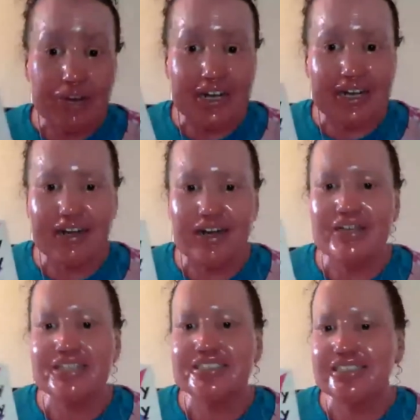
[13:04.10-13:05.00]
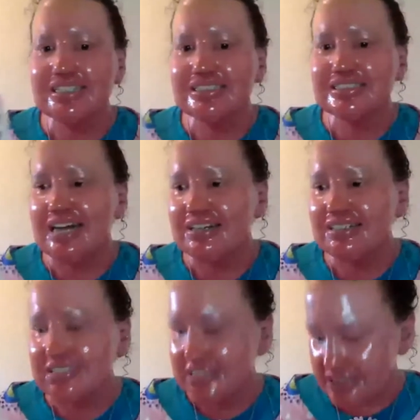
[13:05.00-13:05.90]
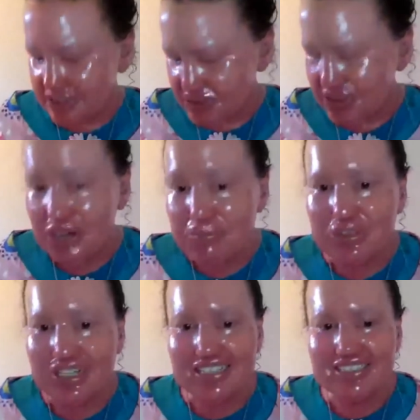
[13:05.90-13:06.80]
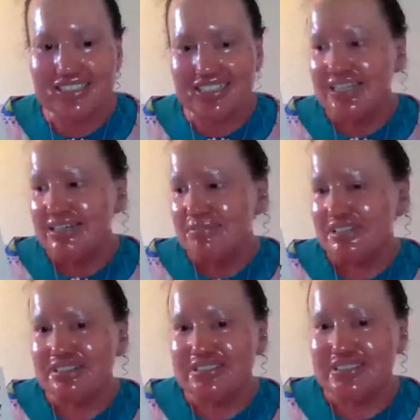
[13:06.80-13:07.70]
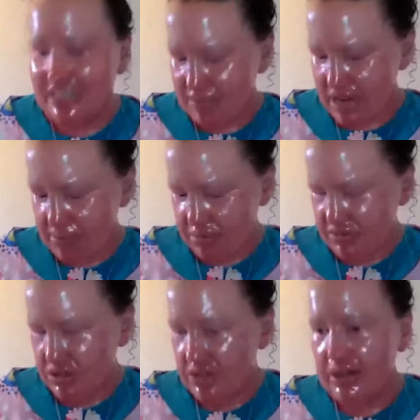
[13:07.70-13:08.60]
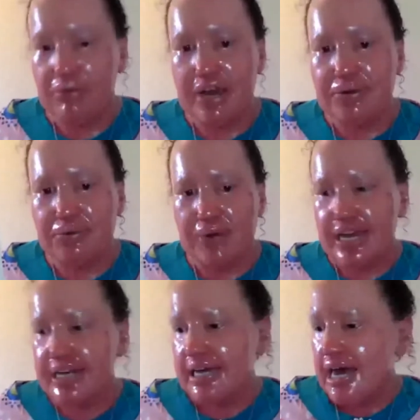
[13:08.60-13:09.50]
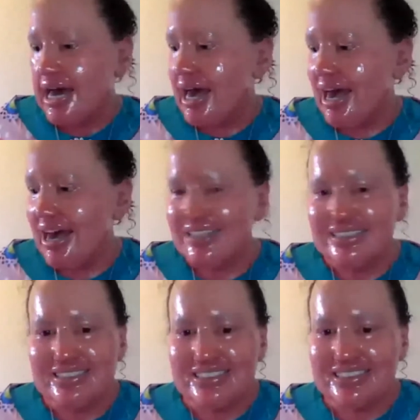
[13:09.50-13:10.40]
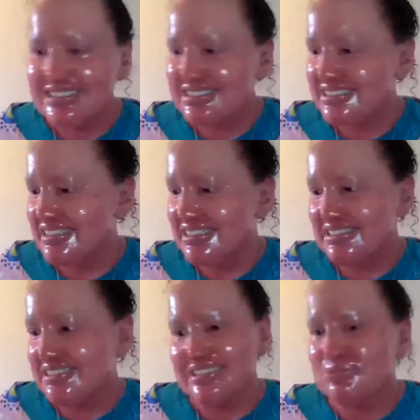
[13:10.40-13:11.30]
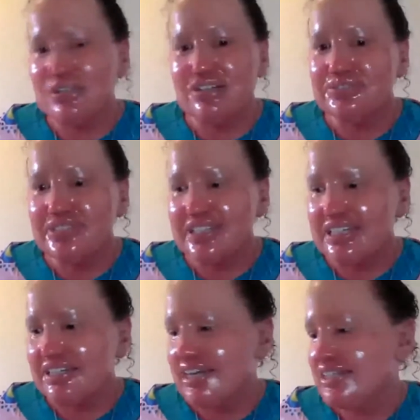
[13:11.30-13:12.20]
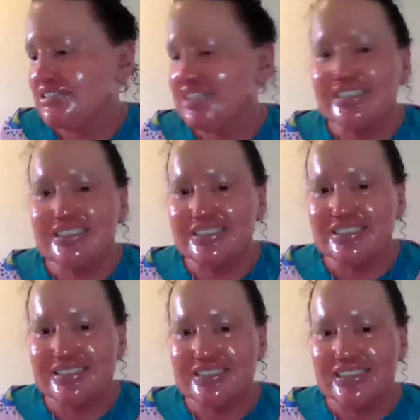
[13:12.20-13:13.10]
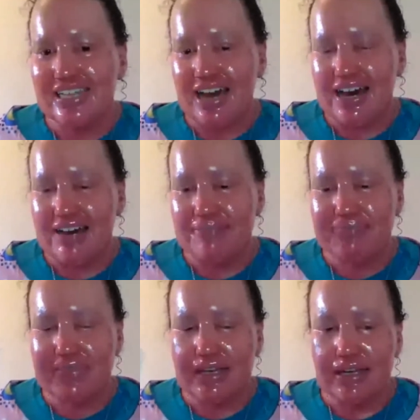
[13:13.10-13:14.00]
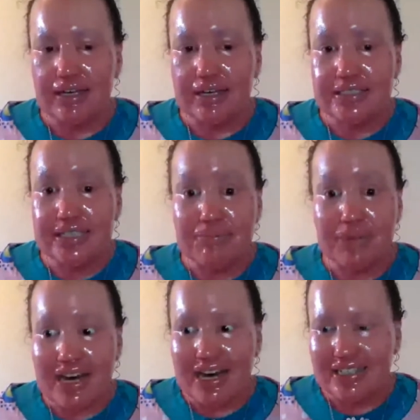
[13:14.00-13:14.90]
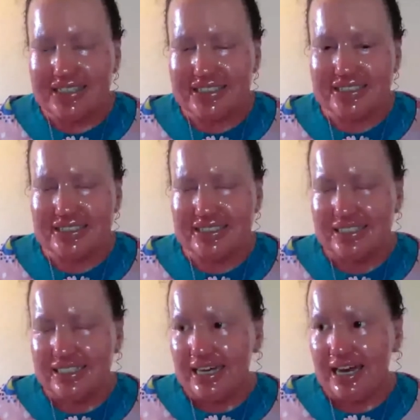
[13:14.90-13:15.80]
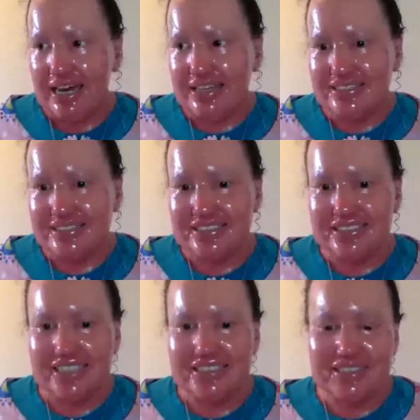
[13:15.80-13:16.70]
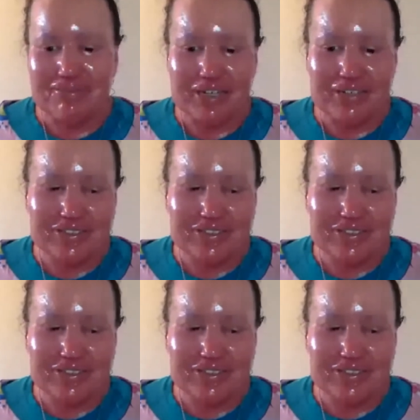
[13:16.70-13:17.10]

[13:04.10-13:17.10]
it. I've actually started listening to the audiobook, actually, because I prefer that way to read. And it's just wonderful. The introduction's done by Alice, and she has someone else